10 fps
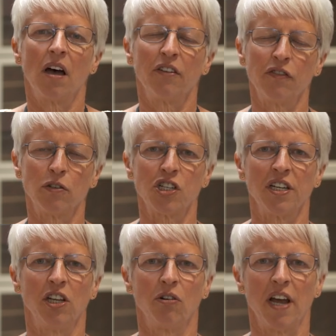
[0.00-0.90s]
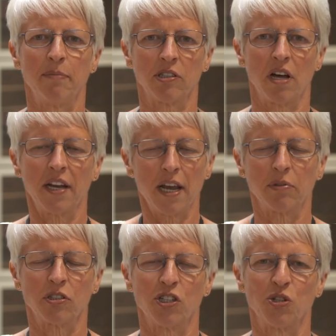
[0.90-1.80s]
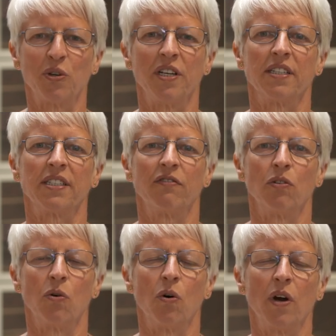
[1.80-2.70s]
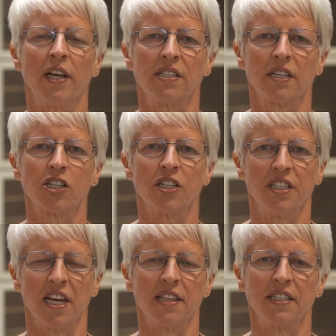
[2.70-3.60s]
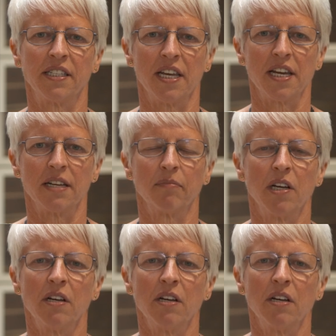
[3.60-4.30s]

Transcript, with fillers: Unfortunately, you're able, unable to join us for induction day this year,